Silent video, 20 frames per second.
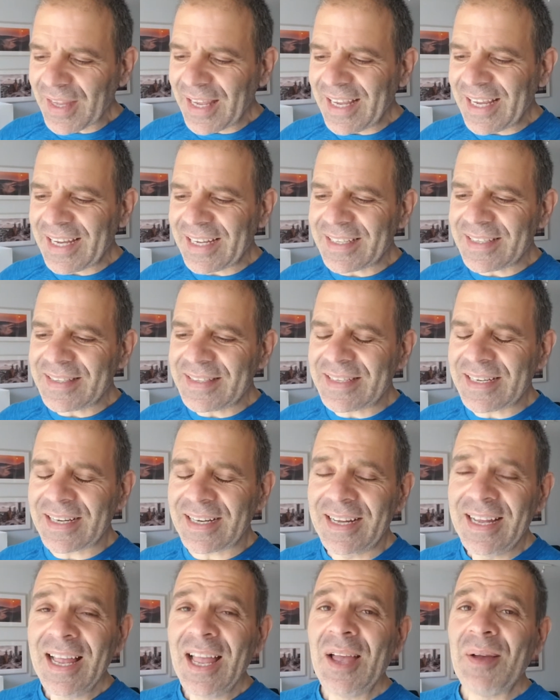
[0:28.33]

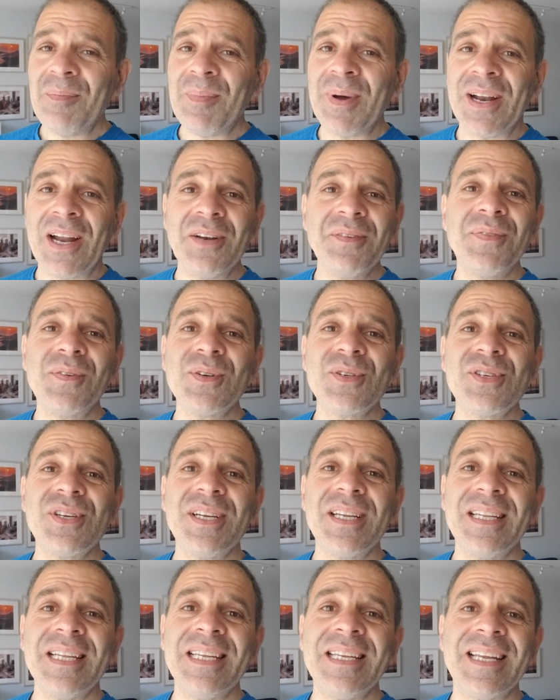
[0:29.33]
But
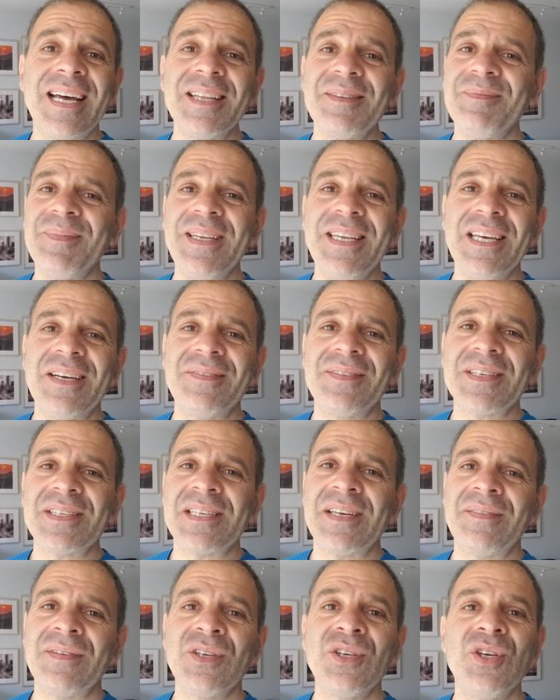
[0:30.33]
unfortunately, not many of us
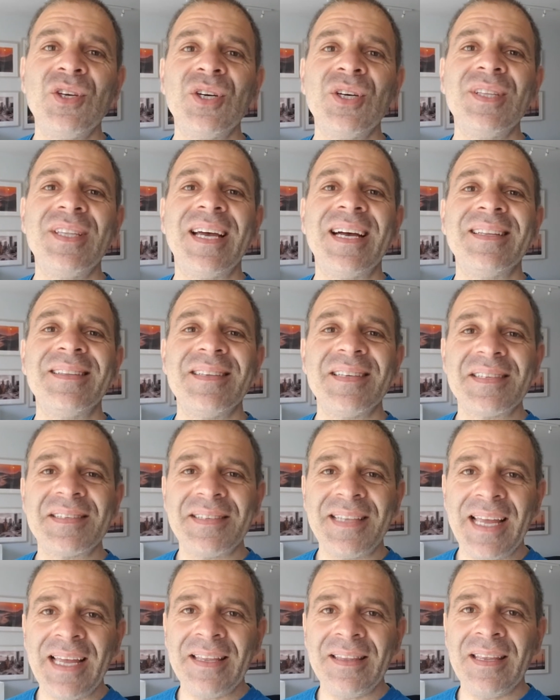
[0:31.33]
have a good
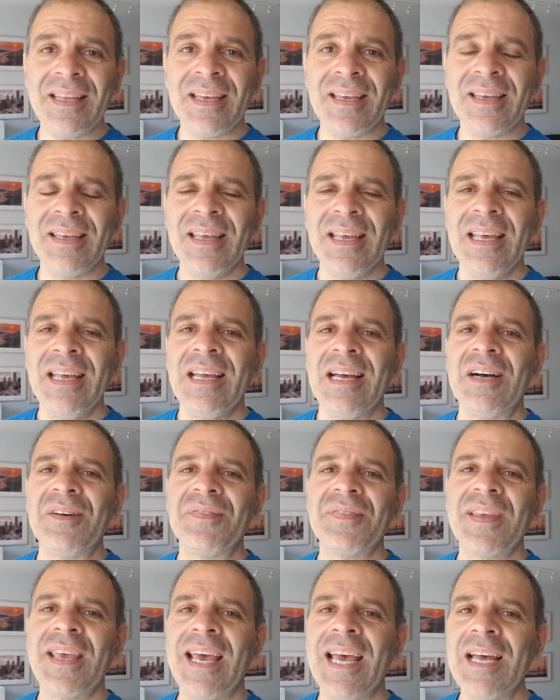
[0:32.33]
understanding
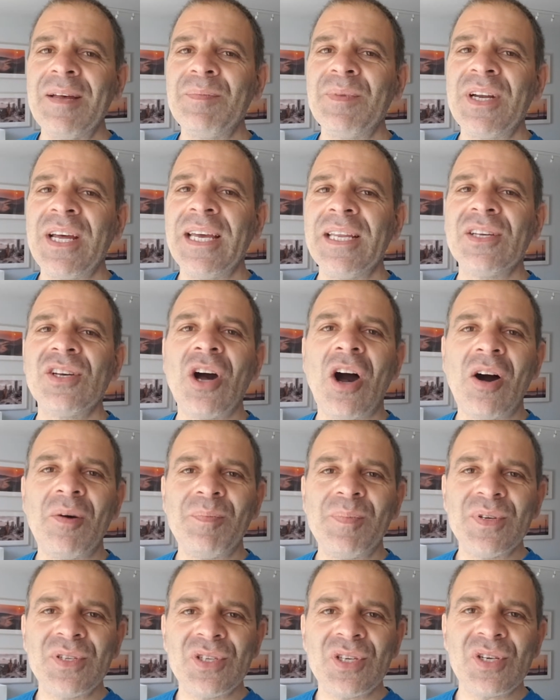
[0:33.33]
of camera and
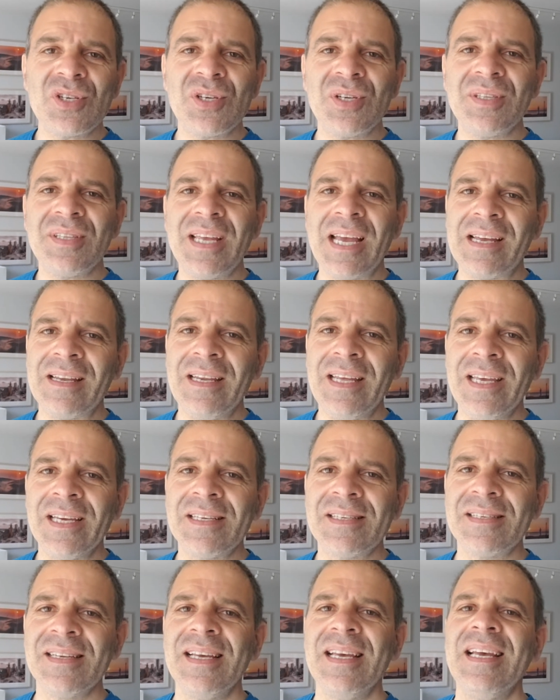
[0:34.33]
composition
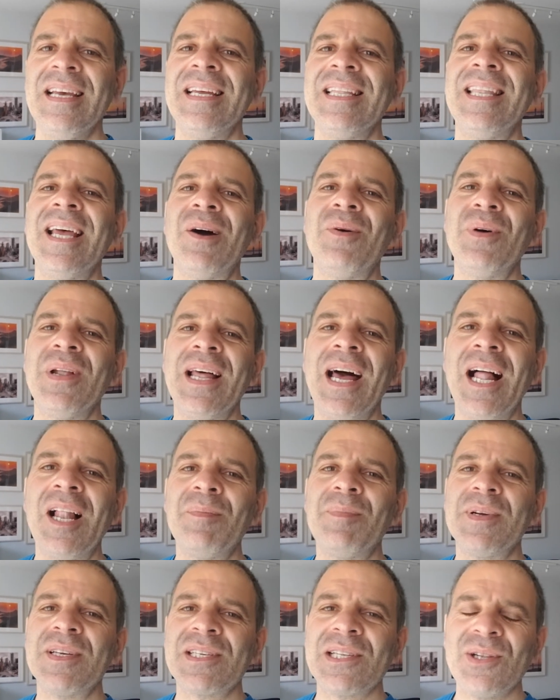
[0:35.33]
techniques that will
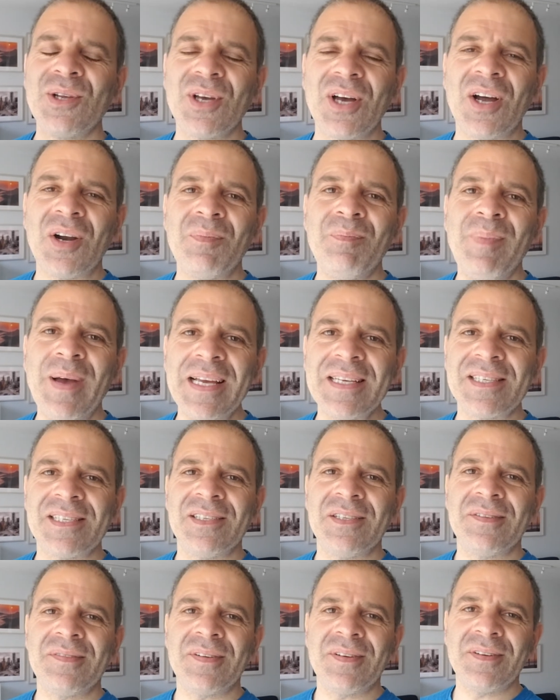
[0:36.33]
help us look our best
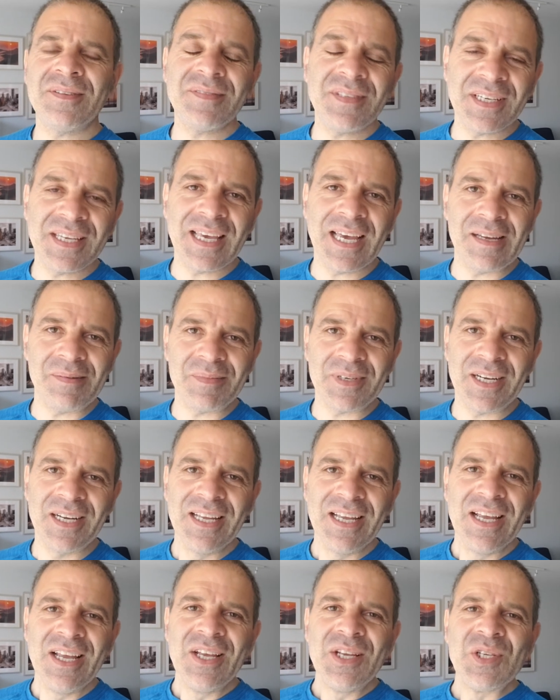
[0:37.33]
in front of the camera.
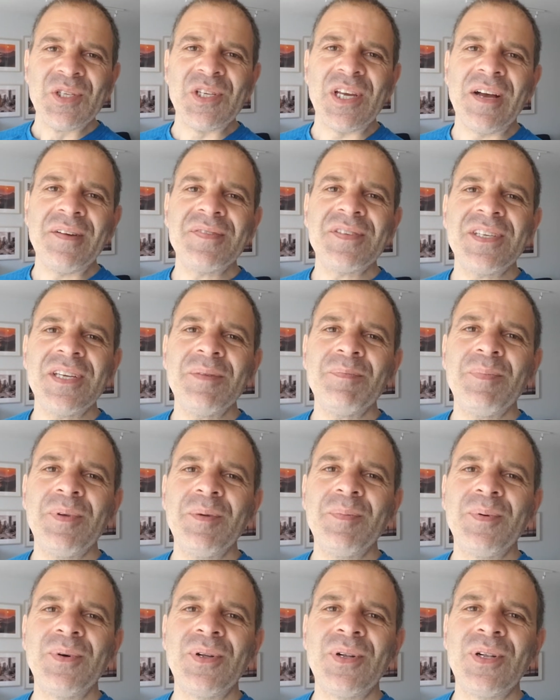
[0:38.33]
So I've seen
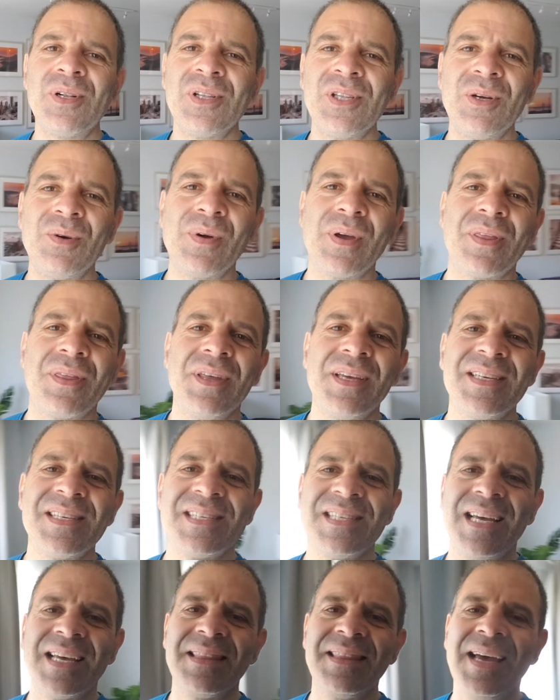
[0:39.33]
people doing things
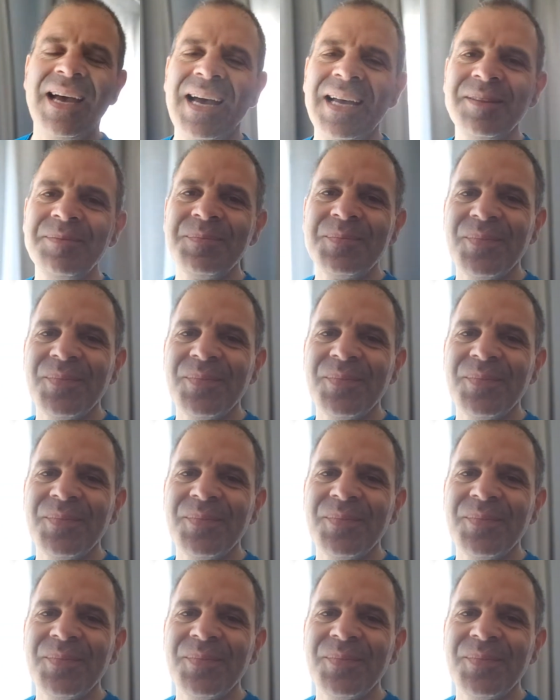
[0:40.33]
like that,